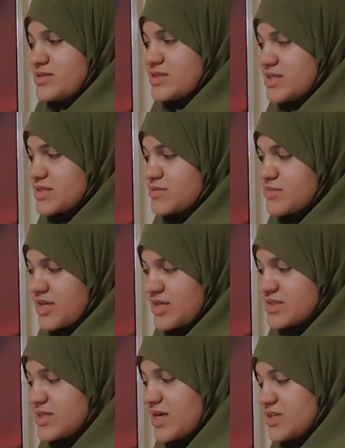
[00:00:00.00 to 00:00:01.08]
This
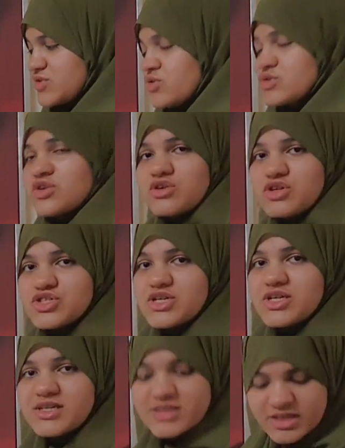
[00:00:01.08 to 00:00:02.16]
means has no solution.
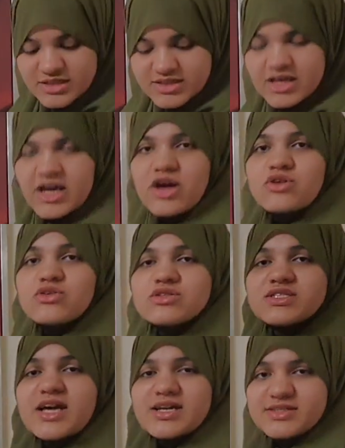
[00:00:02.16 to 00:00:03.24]
It is
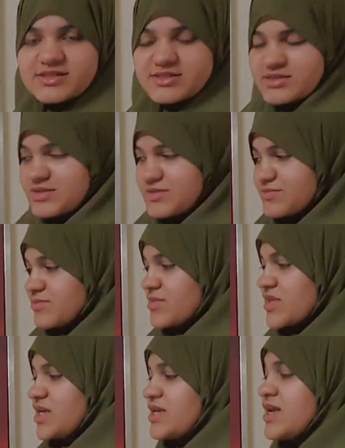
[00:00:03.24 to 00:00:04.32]
inconsistent.
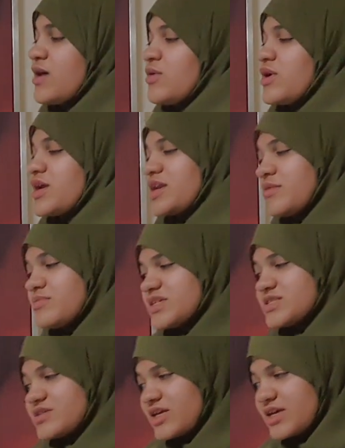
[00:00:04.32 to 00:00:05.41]
Now,
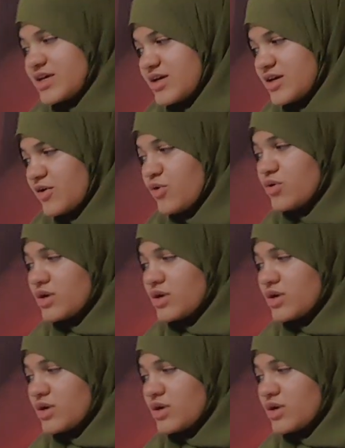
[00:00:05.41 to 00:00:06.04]
rule